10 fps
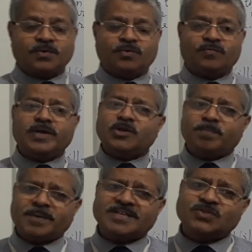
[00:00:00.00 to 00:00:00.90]
Will you
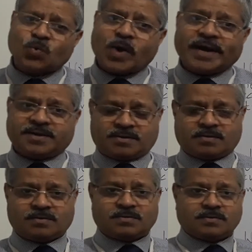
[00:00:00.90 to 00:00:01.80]
please quiet?
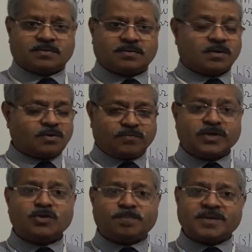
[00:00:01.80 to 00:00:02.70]
Will
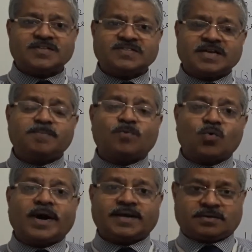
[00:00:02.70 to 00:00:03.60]
you please keep
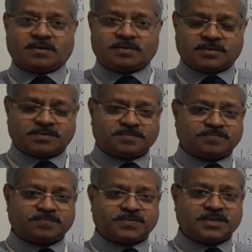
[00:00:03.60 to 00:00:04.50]
quiet?
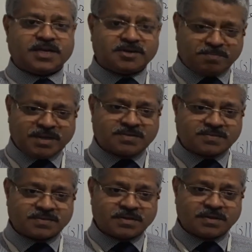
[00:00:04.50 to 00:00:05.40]
It
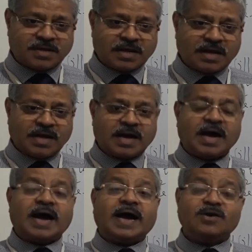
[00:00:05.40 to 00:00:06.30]
means,
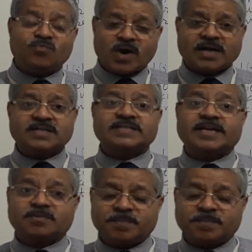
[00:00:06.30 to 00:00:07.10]
I want that